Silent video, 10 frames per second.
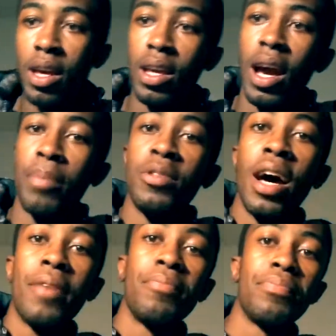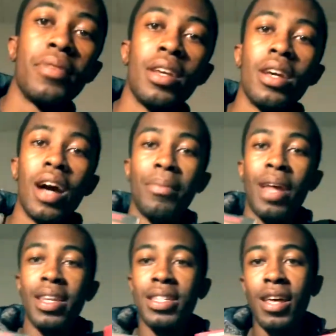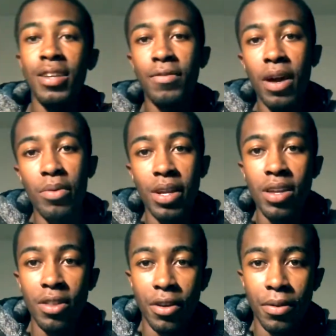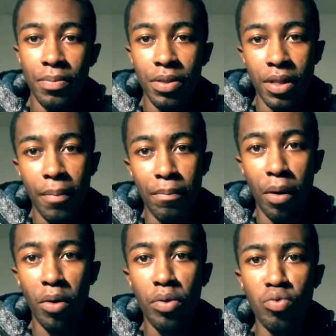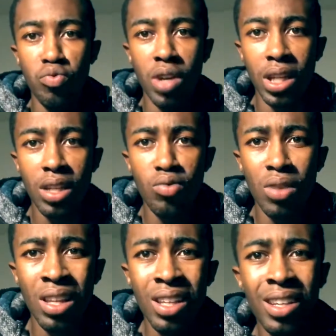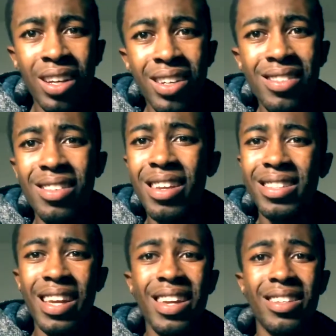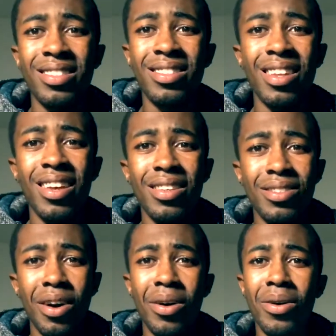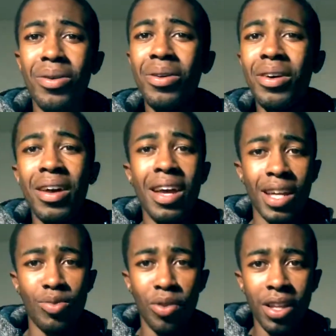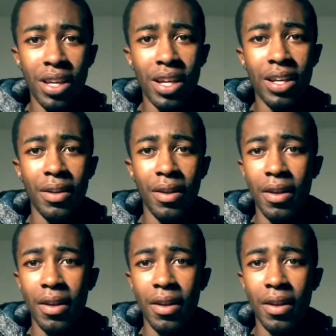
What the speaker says: yeah, I'm not dissatisfied with either. They're both really, really good tanks. So it's really